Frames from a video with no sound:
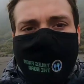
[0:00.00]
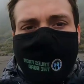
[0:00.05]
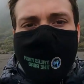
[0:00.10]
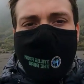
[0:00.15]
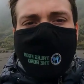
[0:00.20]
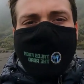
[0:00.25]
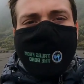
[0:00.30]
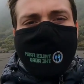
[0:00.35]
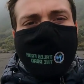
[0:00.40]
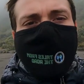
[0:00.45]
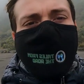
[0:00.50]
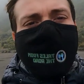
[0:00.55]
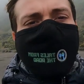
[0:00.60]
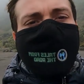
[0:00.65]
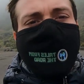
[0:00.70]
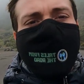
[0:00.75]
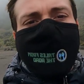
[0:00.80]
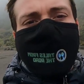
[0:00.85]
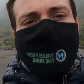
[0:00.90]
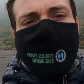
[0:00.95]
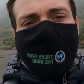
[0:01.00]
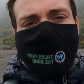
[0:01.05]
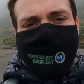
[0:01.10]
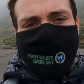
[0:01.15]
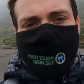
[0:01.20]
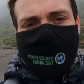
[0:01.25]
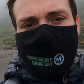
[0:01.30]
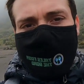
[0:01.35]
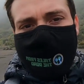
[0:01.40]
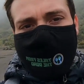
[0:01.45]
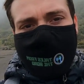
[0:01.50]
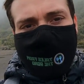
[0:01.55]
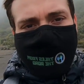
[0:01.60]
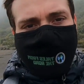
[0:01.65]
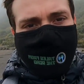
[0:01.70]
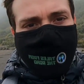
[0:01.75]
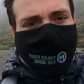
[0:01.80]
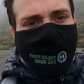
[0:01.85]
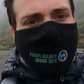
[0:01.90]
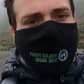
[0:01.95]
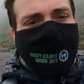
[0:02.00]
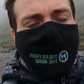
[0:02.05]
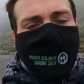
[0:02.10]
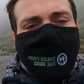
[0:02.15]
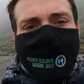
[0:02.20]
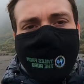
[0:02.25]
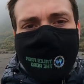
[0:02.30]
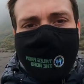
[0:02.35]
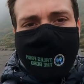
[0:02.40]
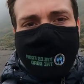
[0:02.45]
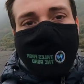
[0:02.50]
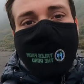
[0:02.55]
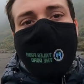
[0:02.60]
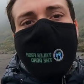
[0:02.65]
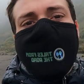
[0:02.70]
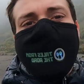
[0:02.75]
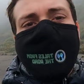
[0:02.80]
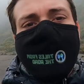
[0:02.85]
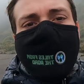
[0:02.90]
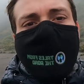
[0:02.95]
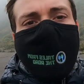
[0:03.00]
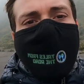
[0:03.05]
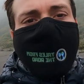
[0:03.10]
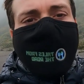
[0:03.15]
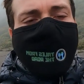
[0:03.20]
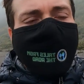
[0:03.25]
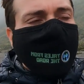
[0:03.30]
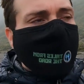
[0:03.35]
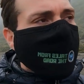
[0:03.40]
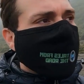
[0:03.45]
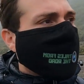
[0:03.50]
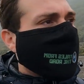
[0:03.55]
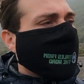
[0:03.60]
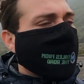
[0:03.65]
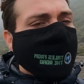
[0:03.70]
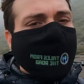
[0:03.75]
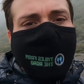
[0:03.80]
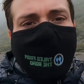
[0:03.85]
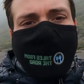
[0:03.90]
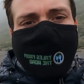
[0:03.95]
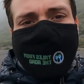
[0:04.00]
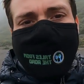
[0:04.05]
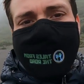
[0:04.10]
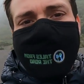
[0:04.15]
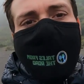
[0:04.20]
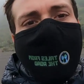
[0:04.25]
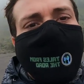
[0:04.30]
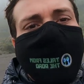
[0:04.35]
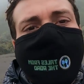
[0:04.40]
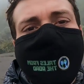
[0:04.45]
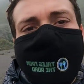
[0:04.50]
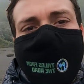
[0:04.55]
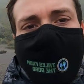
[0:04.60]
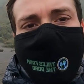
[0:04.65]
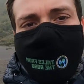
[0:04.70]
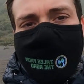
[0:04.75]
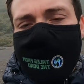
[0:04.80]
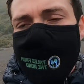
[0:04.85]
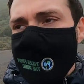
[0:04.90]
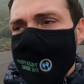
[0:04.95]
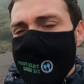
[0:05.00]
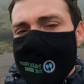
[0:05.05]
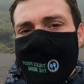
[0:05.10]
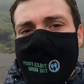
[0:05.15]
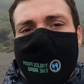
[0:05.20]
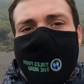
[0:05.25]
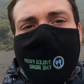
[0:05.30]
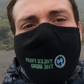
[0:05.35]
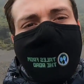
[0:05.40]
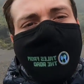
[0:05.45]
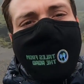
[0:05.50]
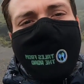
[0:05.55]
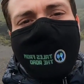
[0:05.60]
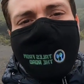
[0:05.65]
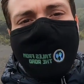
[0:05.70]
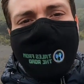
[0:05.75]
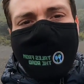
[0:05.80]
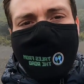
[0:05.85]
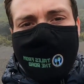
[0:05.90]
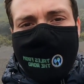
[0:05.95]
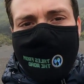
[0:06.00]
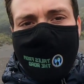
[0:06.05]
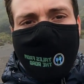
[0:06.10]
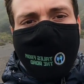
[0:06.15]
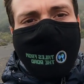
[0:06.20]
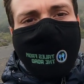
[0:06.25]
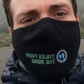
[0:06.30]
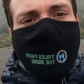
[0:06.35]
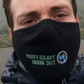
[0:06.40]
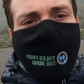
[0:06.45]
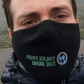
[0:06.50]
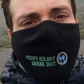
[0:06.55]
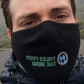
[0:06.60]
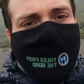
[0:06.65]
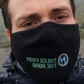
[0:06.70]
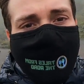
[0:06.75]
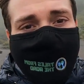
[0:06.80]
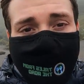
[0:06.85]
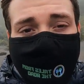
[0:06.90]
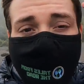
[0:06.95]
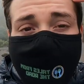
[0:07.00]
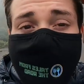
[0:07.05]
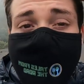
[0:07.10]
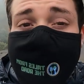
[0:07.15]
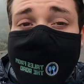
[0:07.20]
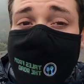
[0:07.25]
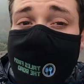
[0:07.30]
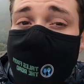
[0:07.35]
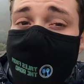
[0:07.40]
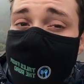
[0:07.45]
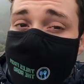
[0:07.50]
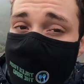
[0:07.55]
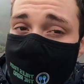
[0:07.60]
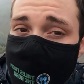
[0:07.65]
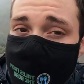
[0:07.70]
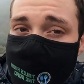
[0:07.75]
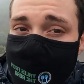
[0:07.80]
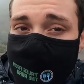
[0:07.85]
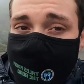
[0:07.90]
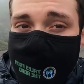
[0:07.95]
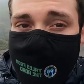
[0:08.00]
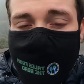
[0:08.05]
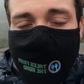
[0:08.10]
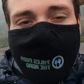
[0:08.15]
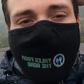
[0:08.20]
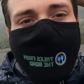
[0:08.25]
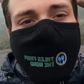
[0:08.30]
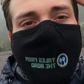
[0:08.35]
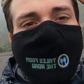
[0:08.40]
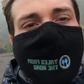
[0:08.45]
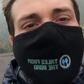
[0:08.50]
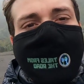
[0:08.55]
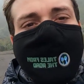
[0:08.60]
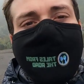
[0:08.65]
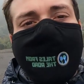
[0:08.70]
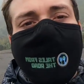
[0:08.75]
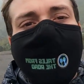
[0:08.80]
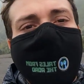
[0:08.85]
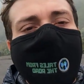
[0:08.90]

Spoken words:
Much of what you do in Costa Rica is related to this amazing biodiversity that I just talked about. I went to a really beautiful museum called the Jade Museum, which has the